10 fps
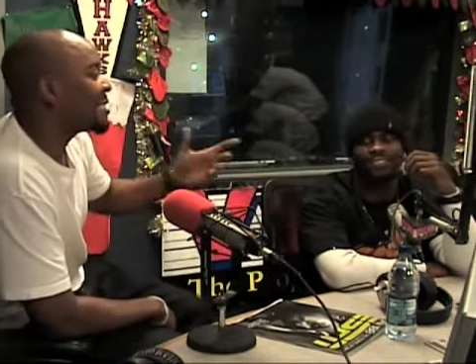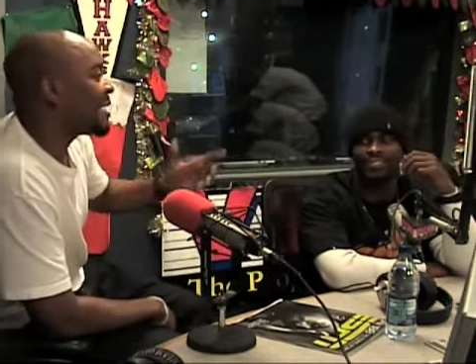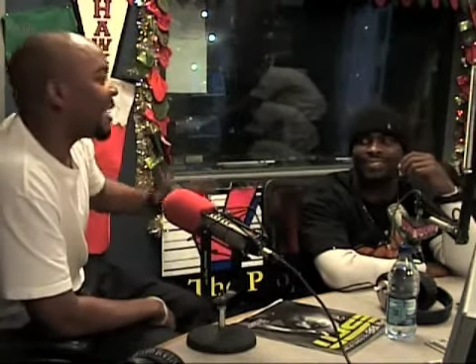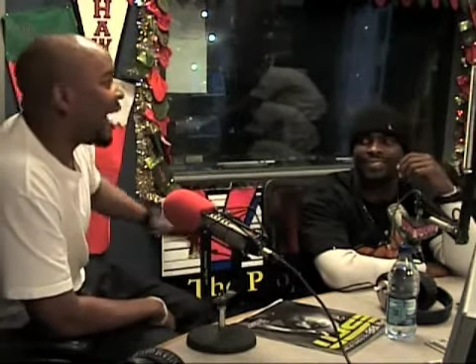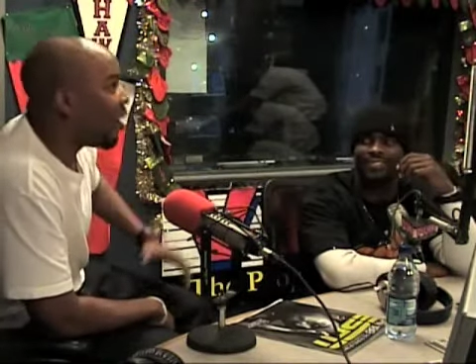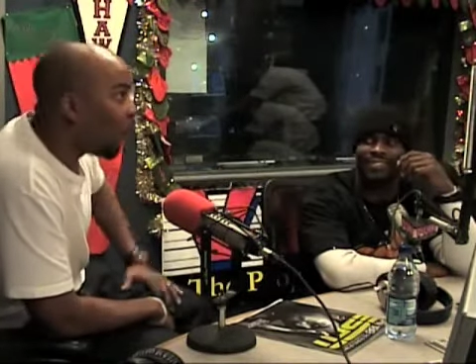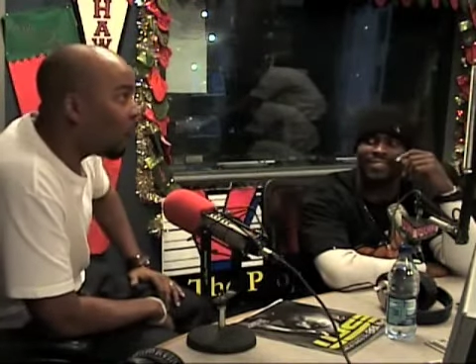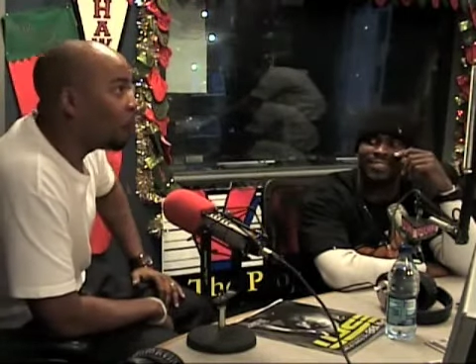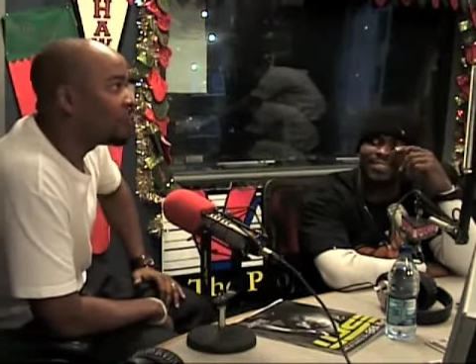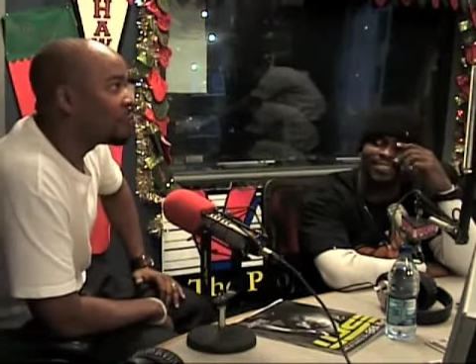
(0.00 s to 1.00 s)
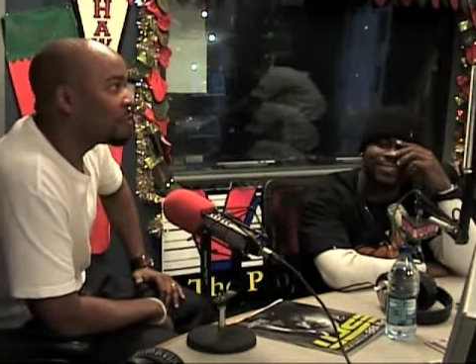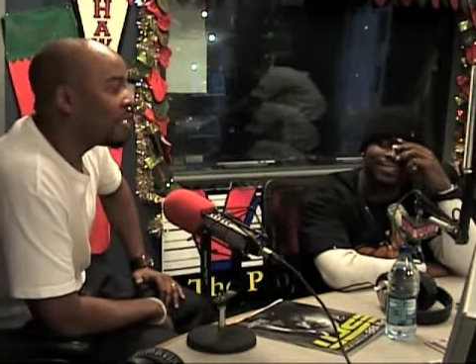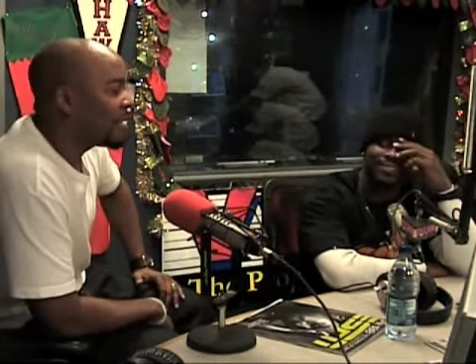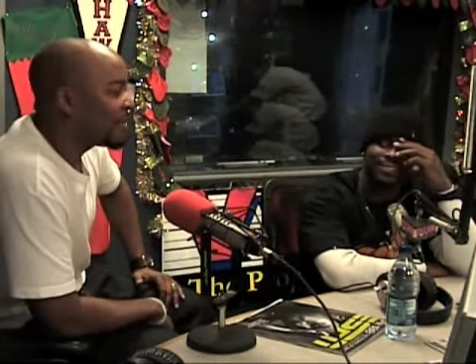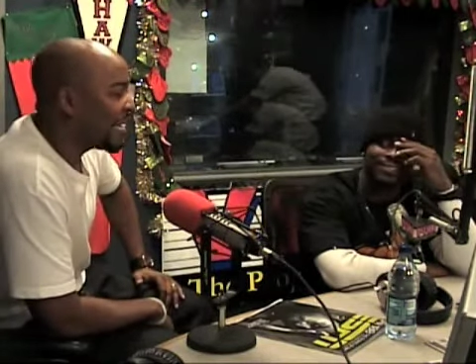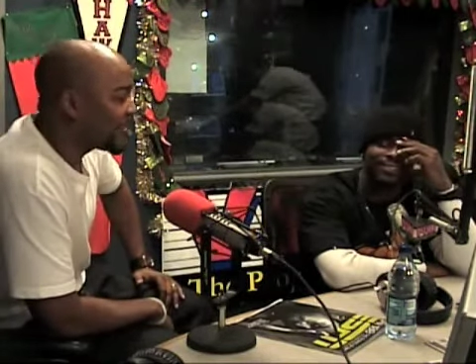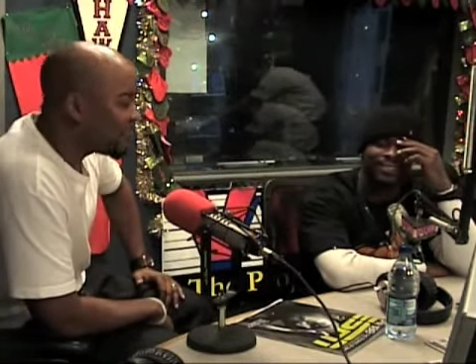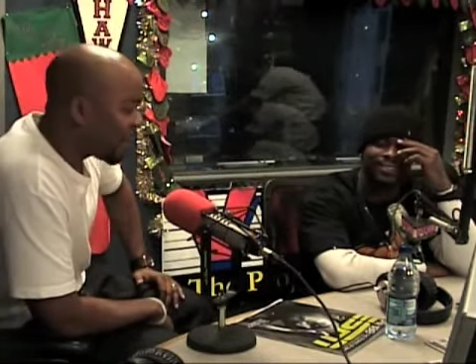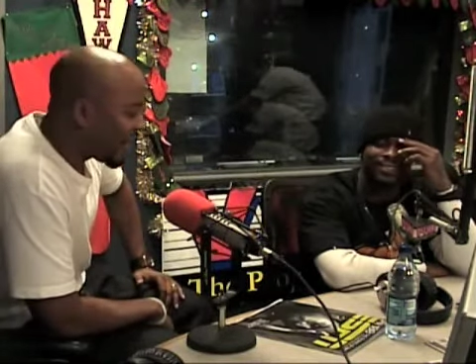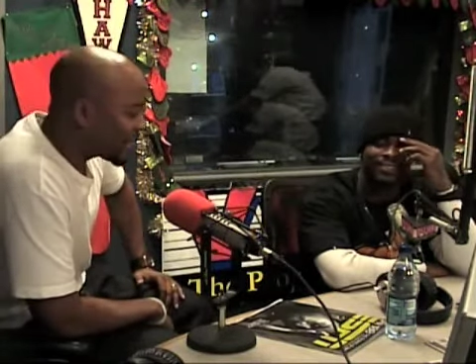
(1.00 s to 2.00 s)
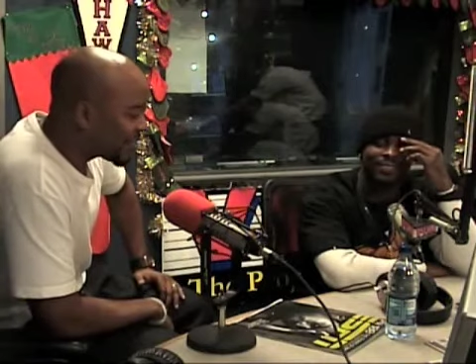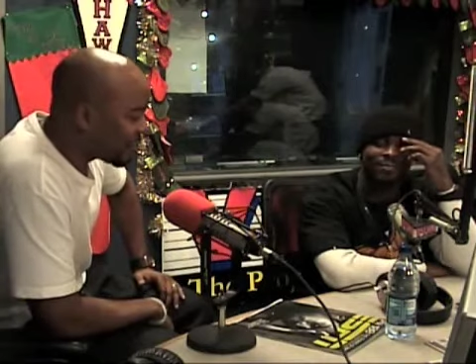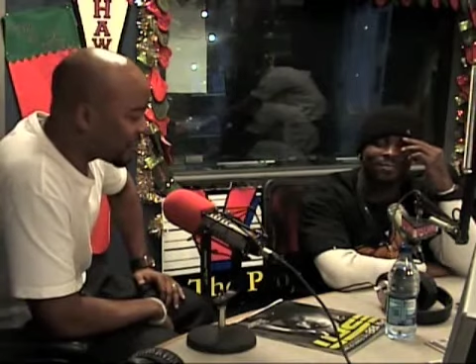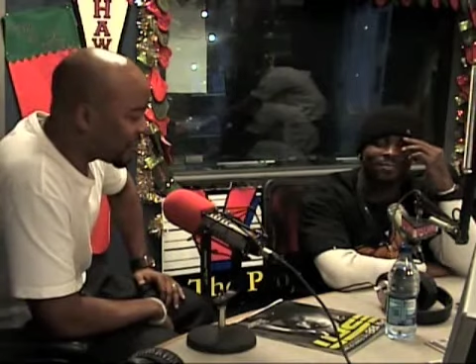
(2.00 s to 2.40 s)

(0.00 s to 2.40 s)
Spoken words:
said, I hope that you had something